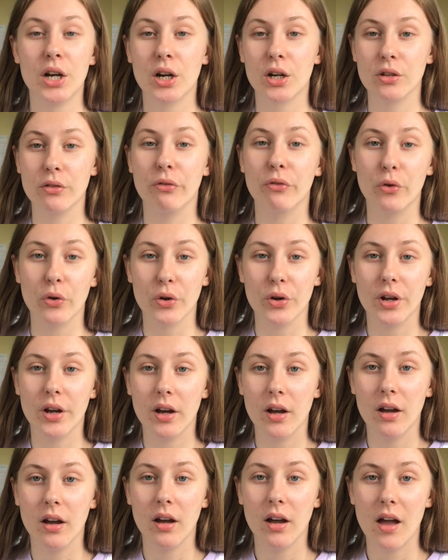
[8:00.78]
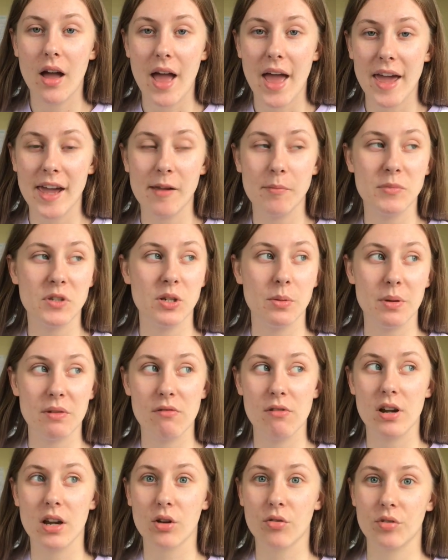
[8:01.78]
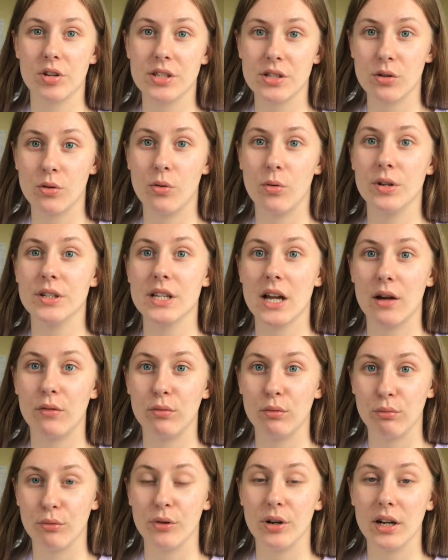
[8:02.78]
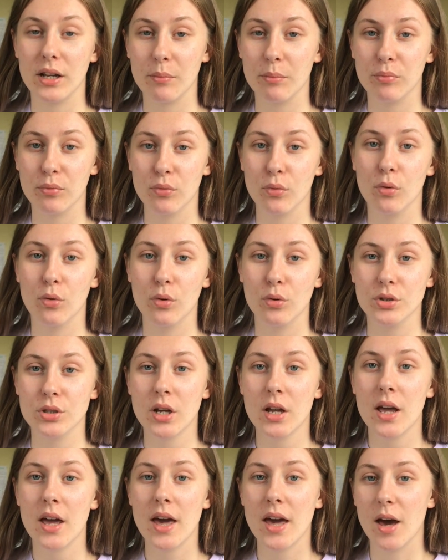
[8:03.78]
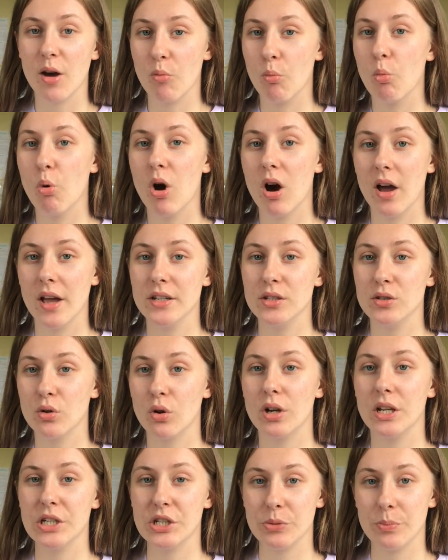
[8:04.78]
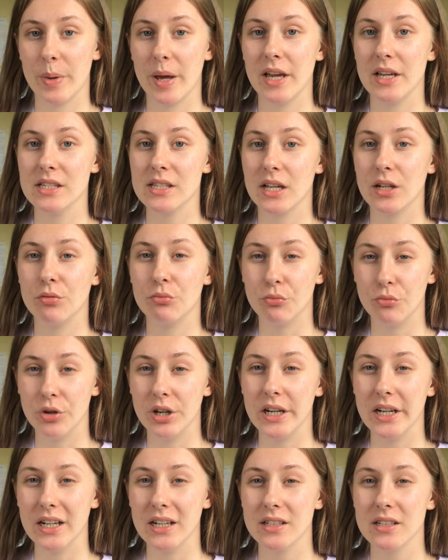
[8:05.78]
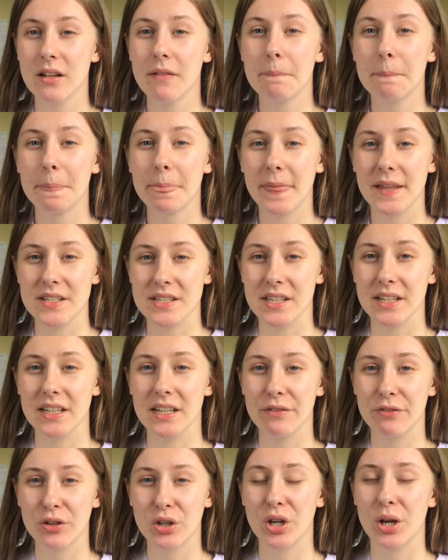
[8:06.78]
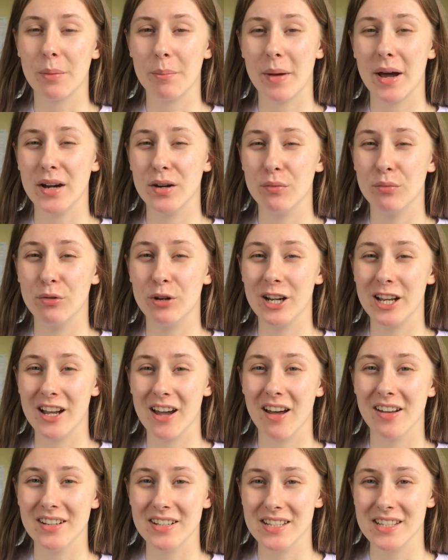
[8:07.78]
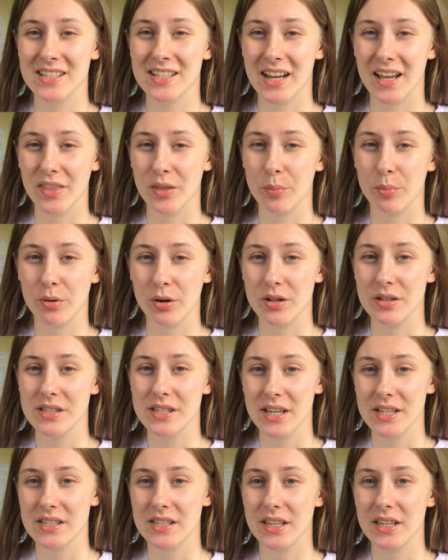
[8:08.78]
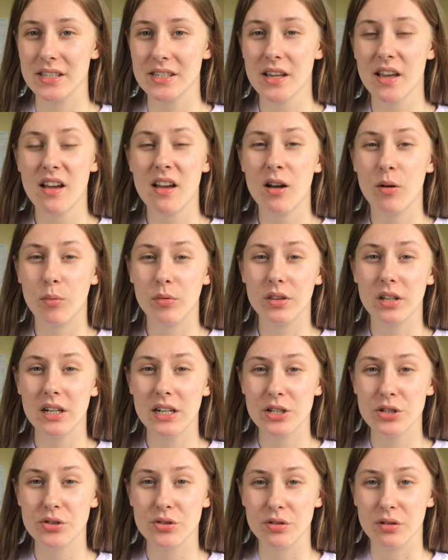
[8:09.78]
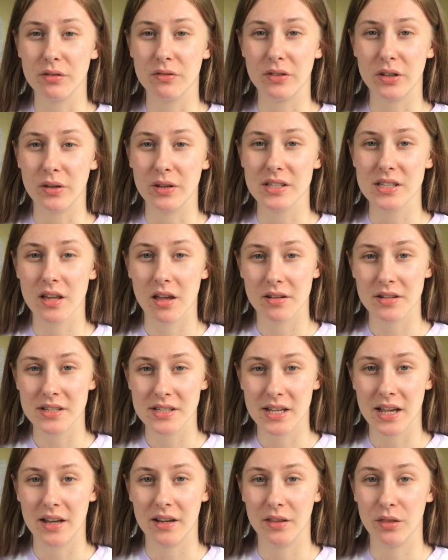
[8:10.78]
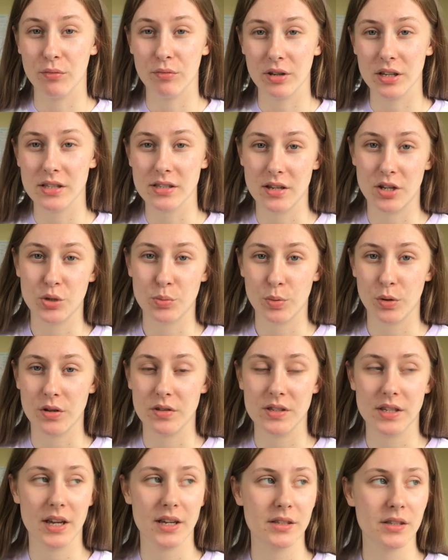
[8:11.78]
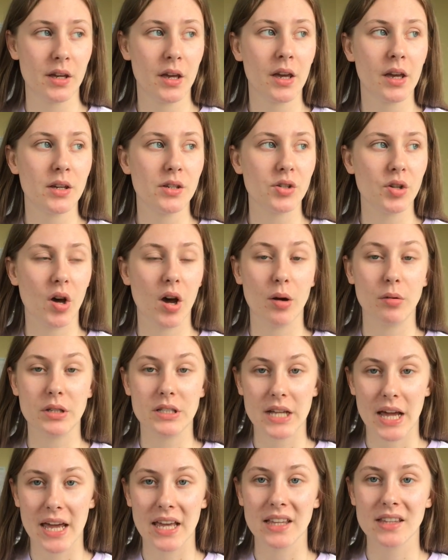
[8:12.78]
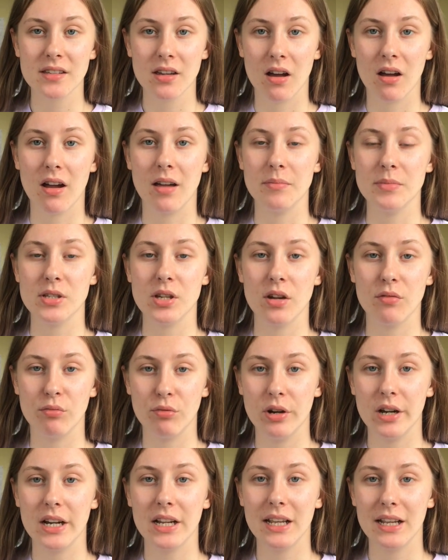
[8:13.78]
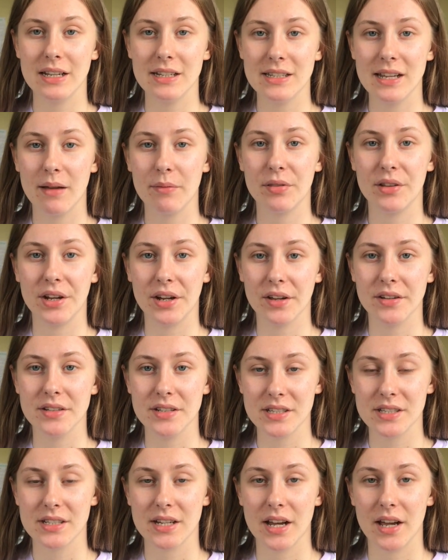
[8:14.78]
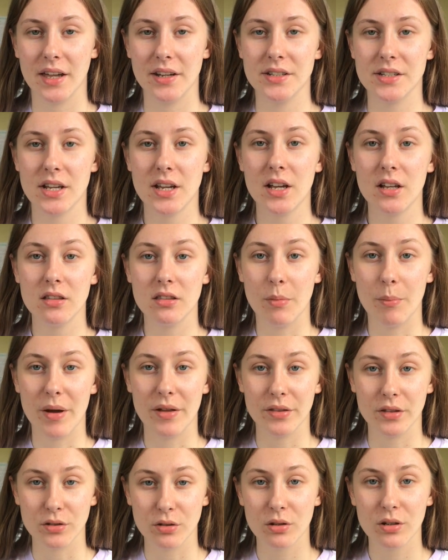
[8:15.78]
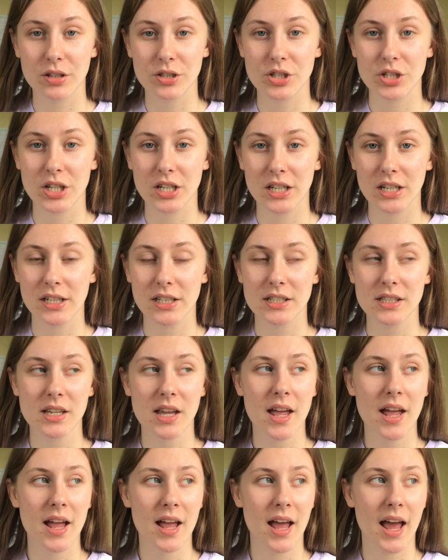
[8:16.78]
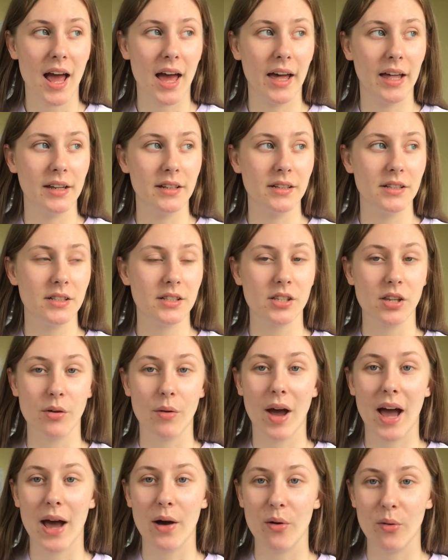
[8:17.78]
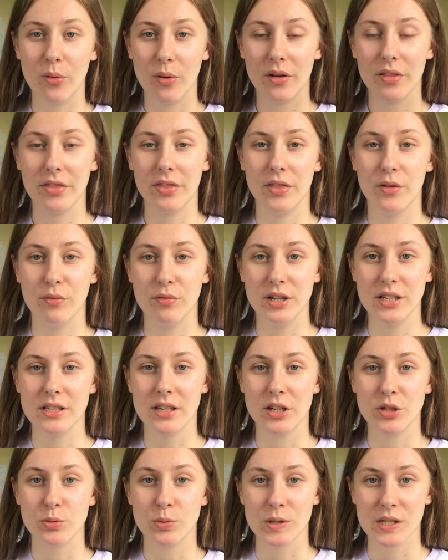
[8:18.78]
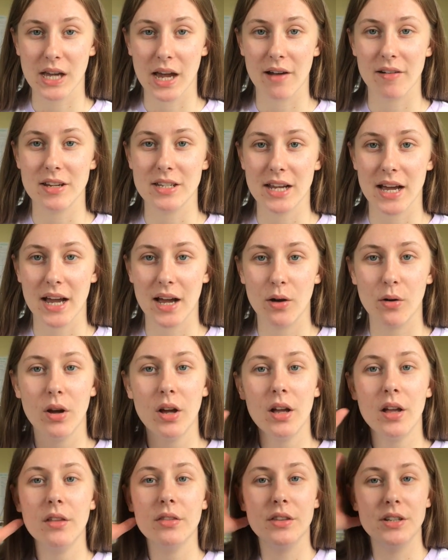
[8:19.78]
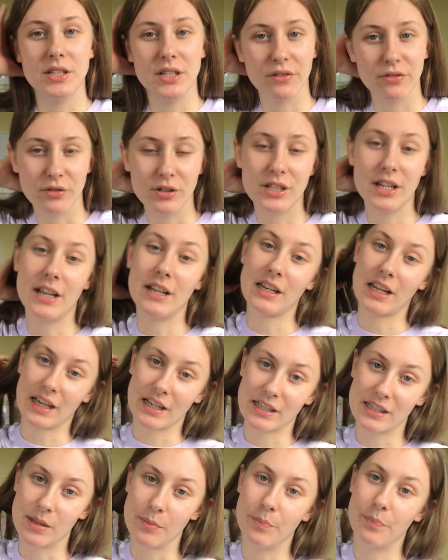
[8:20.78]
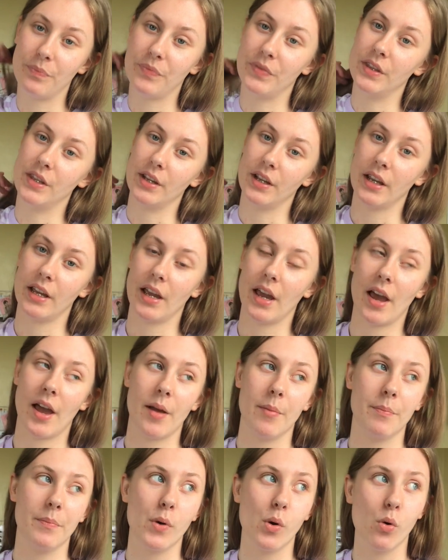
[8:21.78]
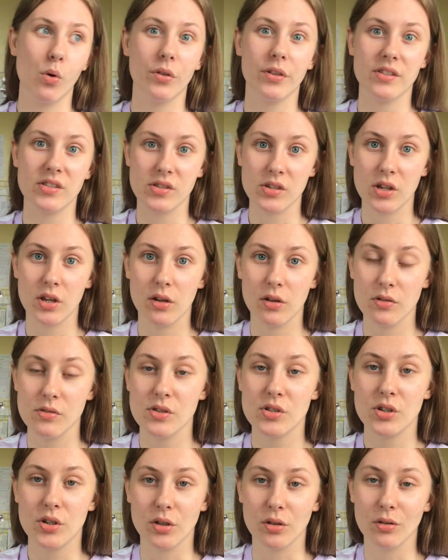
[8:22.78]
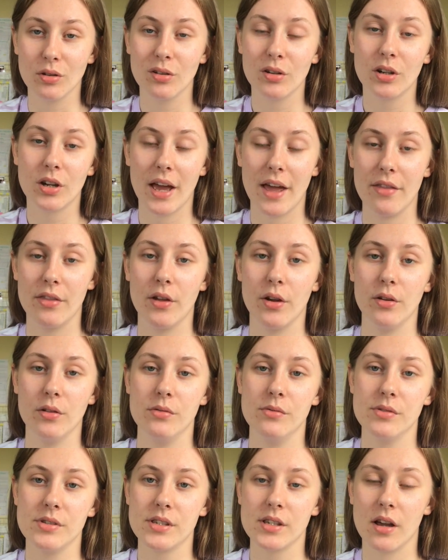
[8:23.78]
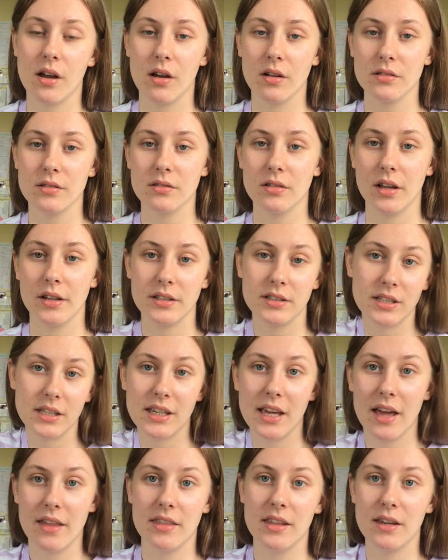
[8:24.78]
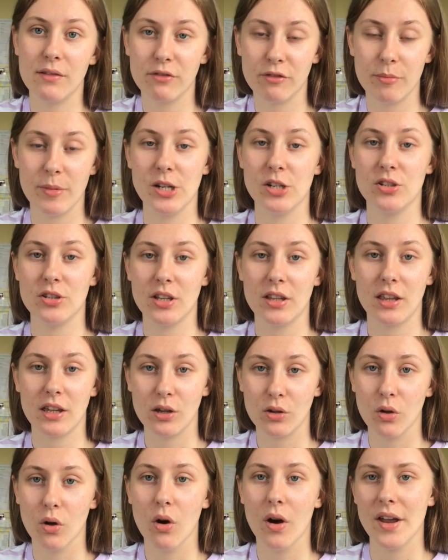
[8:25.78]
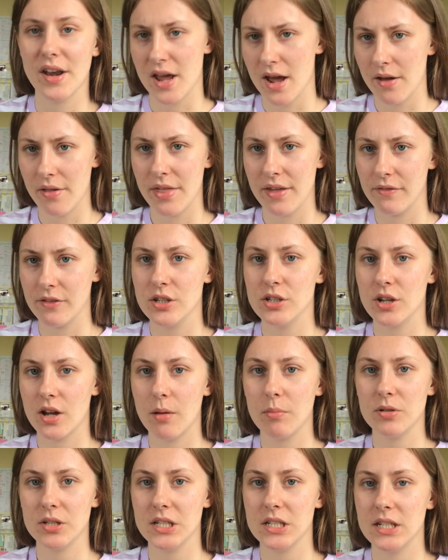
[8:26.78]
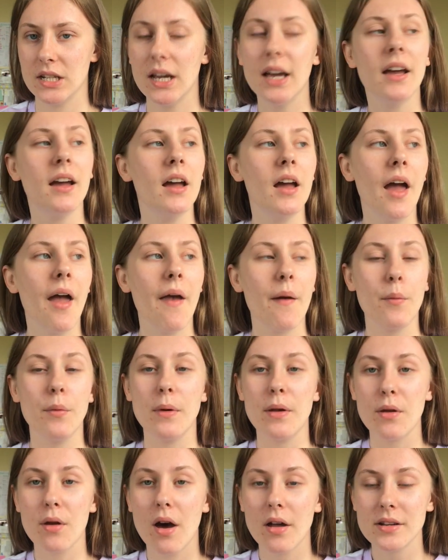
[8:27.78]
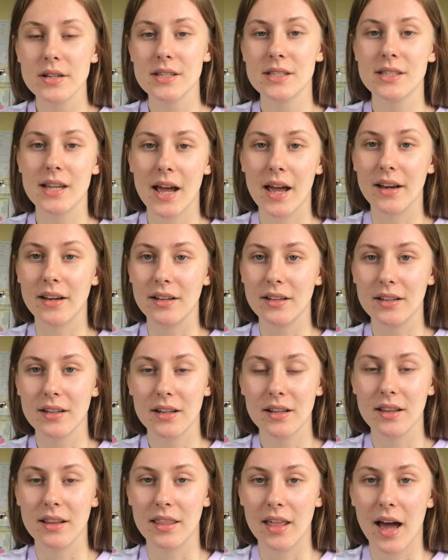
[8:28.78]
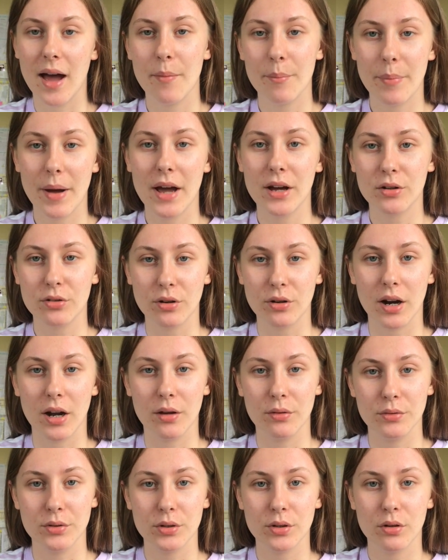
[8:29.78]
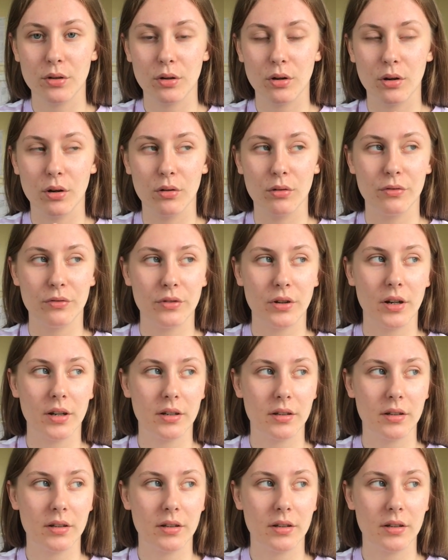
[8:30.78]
you've got to aim to be really critical and to have a really broad and wide knowledge base and read a significant amount and really understand the processes. With a literature review, it's understanding the research process, so I would take time to really in-depthly understand the methodologies, and so how the research was carried out, the different techniques the authors use to get those, to get the information that they got and how they've interpreted it. When you understand that background of